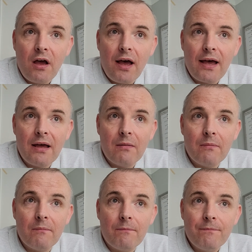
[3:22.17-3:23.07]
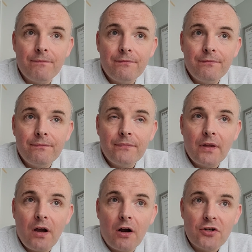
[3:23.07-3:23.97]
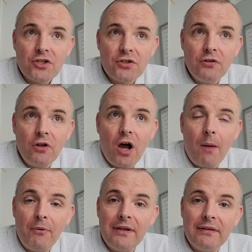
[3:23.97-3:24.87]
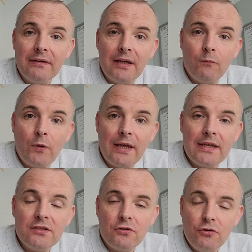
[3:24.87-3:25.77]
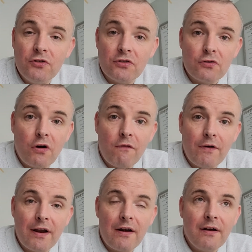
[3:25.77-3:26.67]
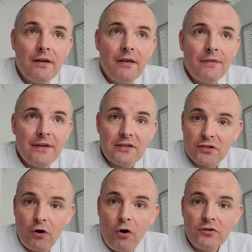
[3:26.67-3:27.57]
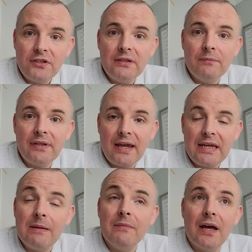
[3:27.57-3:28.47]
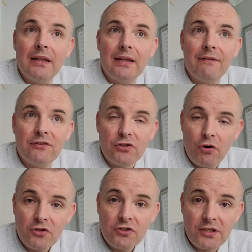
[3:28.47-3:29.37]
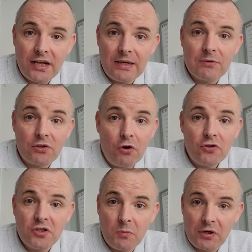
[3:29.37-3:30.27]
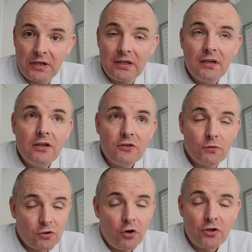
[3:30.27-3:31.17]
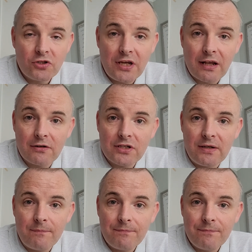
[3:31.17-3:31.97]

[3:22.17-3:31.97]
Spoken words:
are still operating in ways using software that is costing them time. And if it's costing you time, it's costing you money, so it's costing you energy.